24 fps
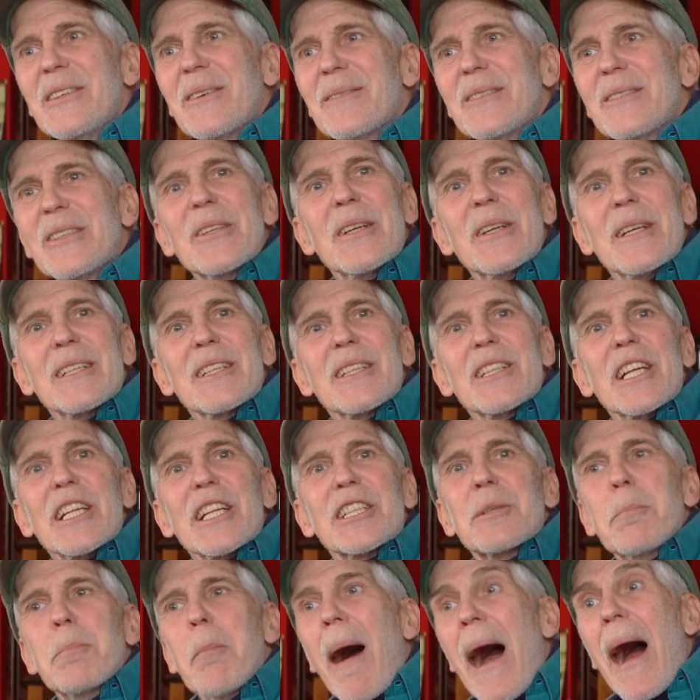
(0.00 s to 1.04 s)

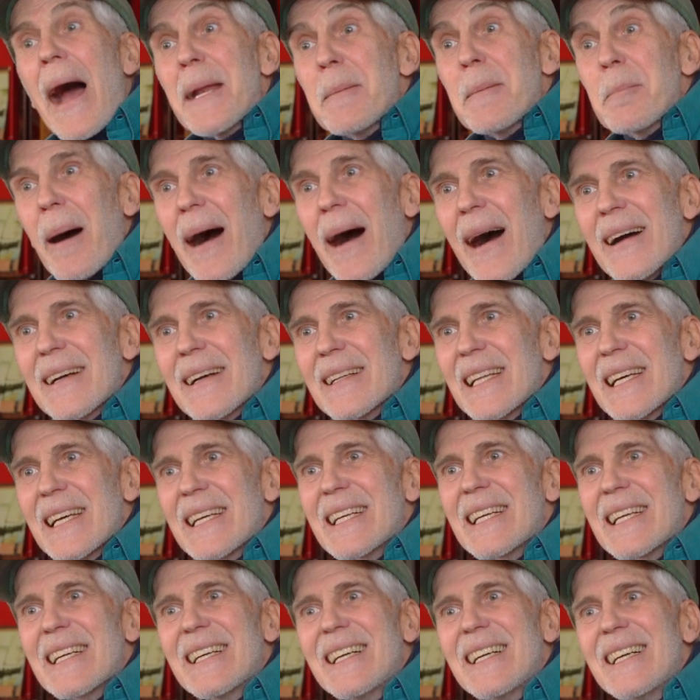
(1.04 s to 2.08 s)
It's
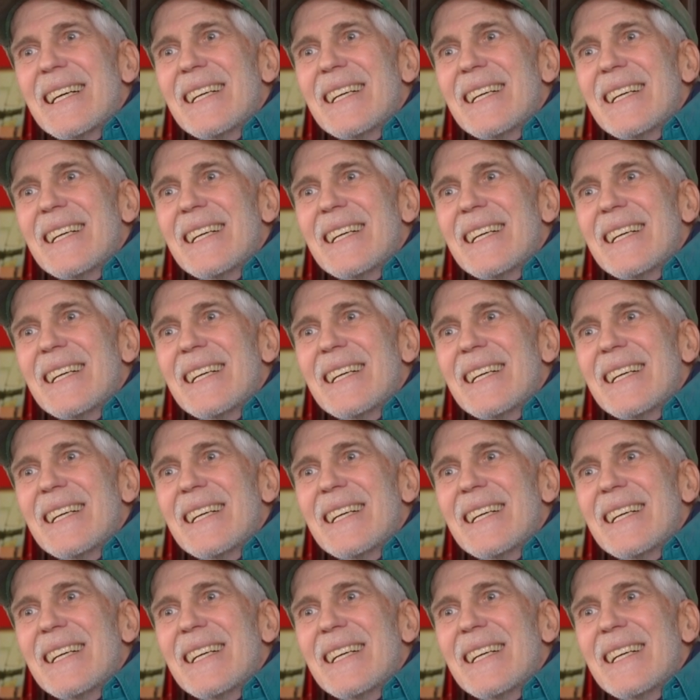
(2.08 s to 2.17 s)
mind-boggling.